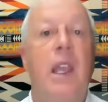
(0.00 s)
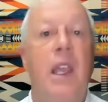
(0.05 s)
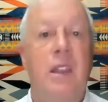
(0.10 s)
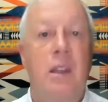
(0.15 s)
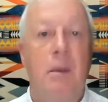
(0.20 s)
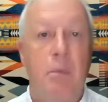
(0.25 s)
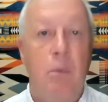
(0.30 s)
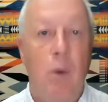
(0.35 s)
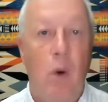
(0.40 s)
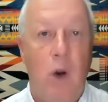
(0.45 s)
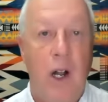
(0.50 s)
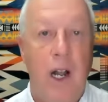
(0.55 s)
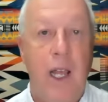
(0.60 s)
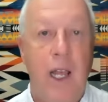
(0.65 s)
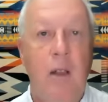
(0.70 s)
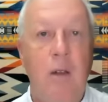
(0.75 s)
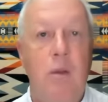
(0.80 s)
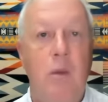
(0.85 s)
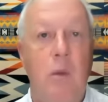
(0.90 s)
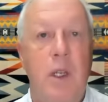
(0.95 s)
In the
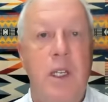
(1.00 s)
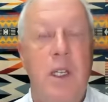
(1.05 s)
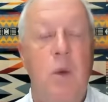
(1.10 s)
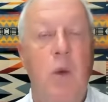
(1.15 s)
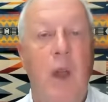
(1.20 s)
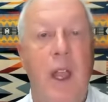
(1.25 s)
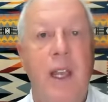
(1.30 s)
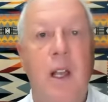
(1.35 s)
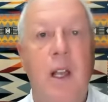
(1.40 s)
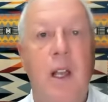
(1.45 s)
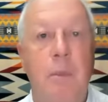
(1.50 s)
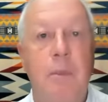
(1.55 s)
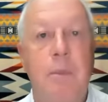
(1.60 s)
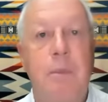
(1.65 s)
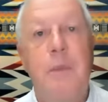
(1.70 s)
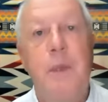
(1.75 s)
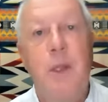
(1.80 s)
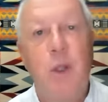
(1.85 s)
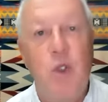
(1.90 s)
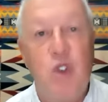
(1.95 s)
morning, when you wake
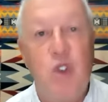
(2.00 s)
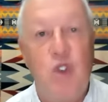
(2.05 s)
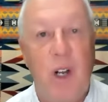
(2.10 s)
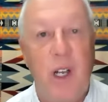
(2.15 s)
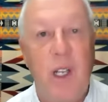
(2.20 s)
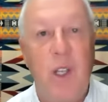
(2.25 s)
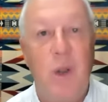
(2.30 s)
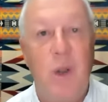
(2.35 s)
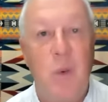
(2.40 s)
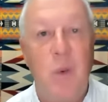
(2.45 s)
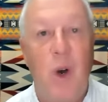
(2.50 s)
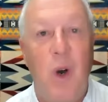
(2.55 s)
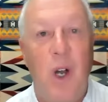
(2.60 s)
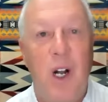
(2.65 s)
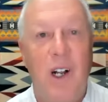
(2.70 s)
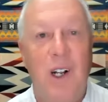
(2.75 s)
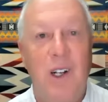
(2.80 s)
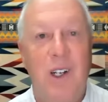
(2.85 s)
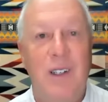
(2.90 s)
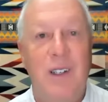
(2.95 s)
up, you drink the
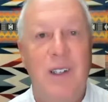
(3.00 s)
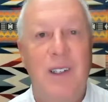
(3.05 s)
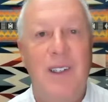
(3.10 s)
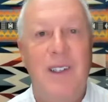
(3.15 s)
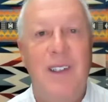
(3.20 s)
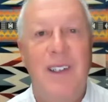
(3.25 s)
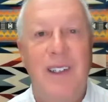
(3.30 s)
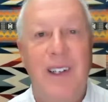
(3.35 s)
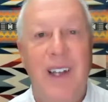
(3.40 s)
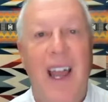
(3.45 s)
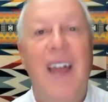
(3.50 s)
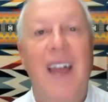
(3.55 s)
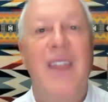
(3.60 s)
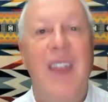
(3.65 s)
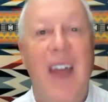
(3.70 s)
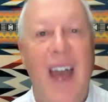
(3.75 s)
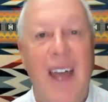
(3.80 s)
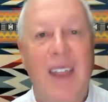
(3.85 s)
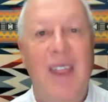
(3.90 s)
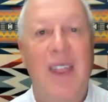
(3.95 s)
water,
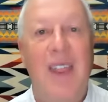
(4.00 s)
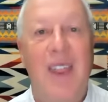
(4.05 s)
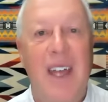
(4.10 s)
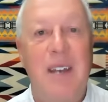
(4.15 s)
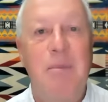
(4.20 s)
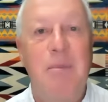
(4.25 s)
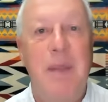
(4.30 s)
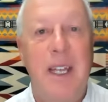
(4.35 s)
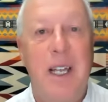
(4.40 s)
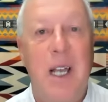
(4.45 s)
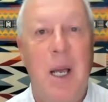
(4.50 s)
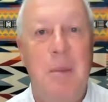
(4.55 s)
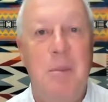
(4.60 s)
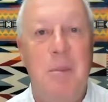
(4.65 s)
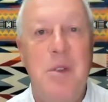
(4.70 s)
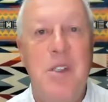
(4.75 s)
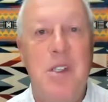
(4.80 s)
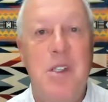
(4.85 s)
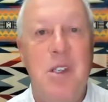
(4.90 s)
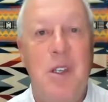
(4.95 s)
and that then
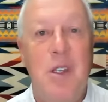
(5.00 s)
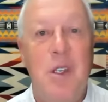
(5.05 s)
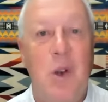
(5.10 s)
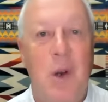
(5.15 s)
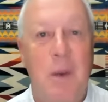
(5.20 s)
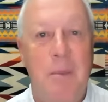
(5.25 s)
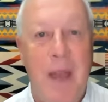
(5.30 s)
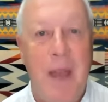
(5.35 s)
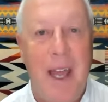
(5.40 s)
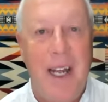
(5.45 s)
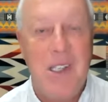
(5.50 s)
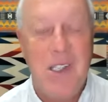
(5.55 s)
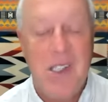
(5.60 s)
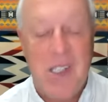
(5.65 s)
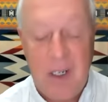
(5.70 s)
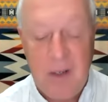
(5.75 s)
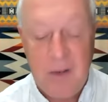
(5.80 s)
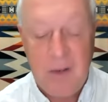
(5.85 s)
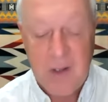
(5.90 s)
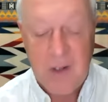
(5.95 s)
becomes your
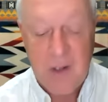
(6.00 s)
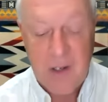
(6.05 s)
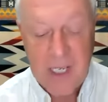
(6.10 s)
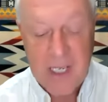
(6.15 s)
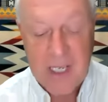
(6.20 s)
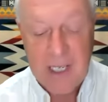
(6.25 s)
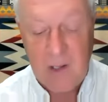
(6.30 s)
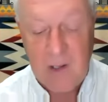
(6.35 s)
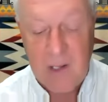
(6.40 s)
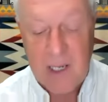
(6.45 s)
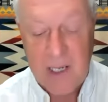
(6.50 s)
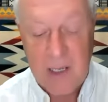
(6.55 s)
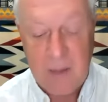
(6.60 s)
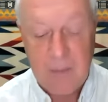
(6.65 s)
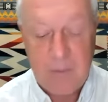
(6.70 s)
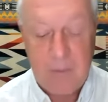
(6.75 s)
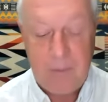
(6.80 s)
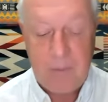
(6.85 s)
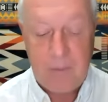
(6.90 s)
medicine for healing.